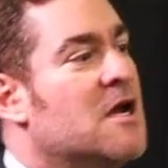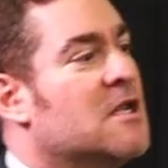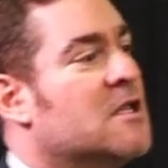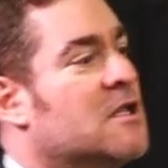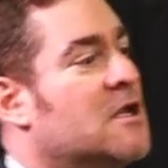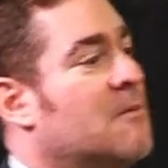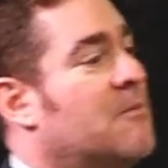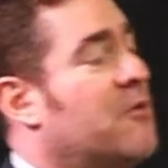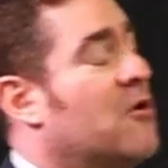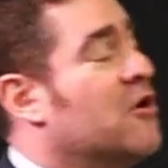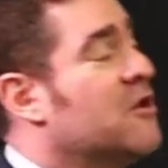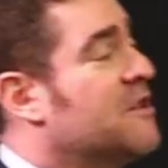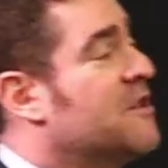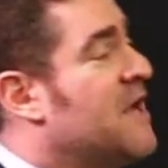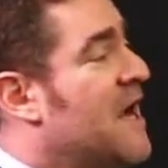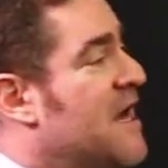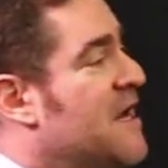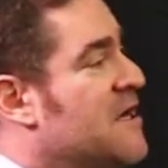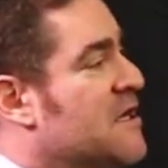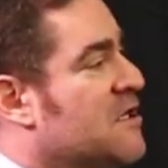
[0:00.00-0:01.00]
To put
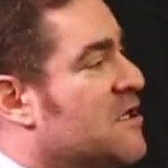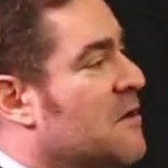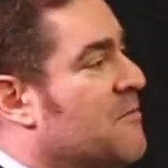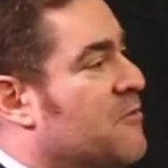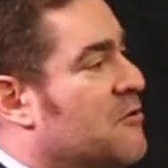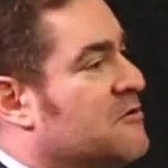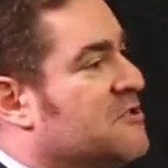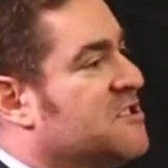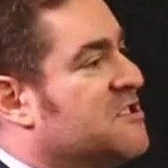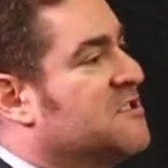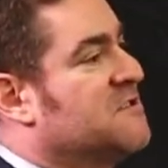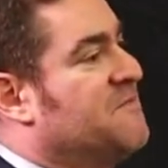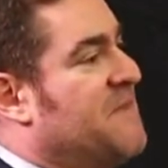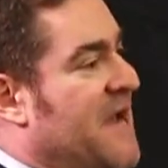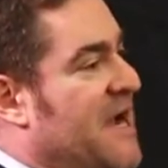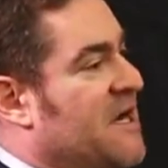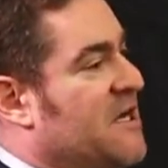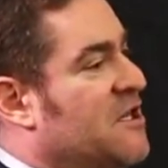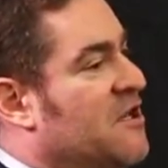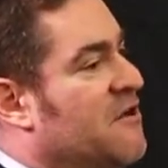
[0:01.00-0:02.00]
that into
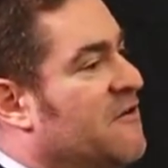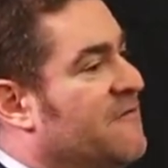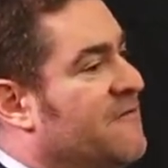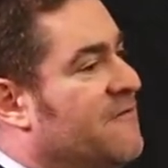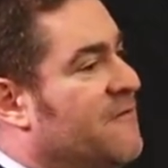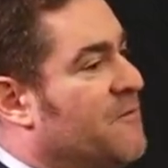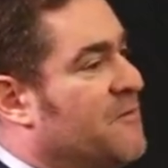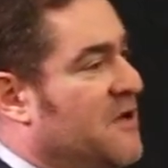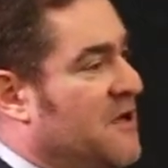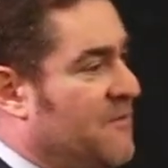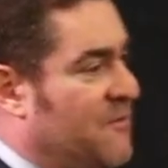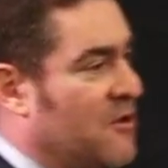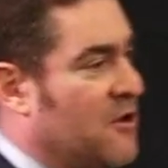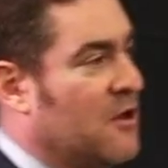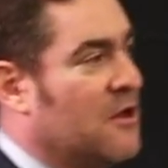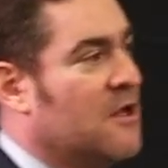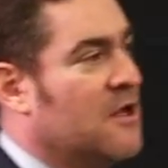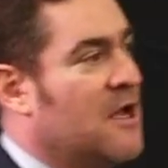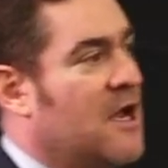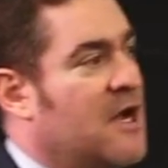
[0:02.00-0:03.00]
perspective for
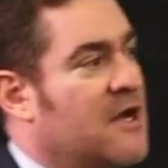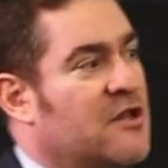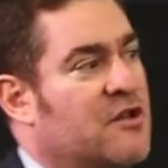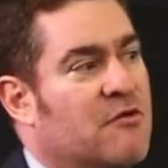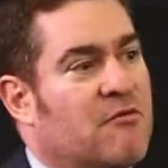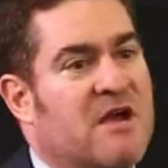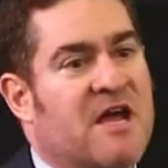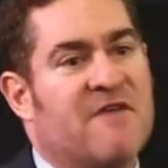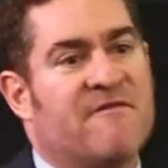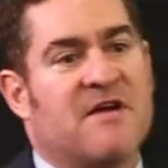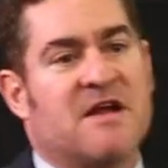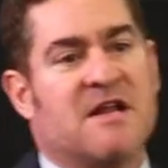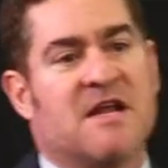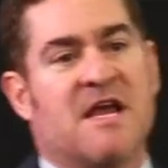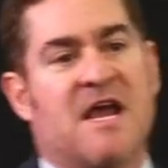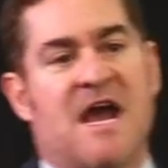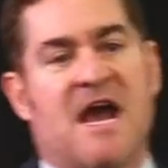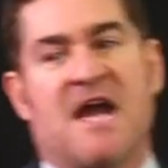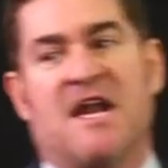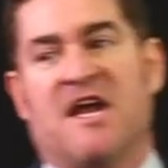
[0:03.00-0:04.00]
people, and do we have
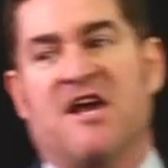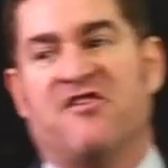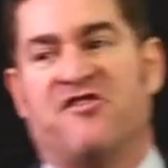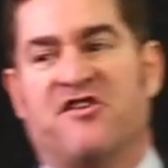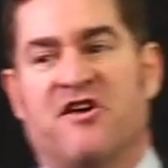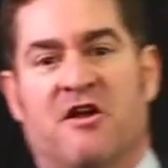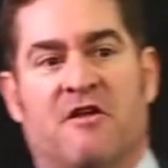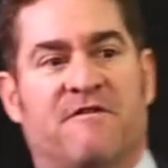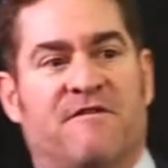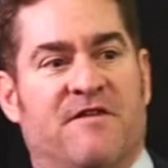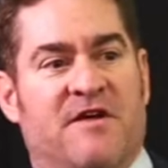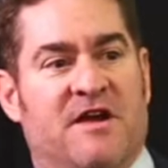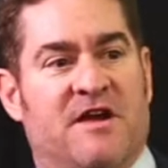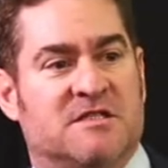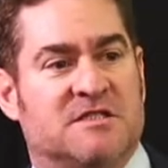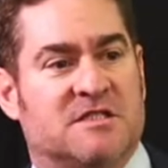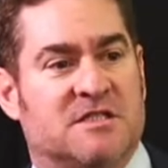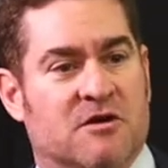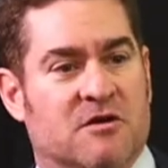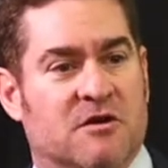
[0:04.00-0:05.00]
any NHL
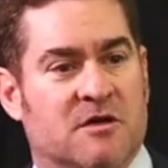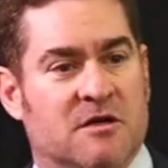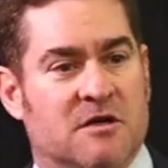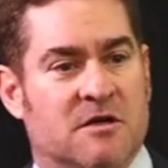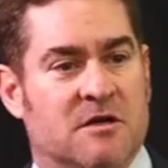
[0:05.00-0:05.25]
fans here?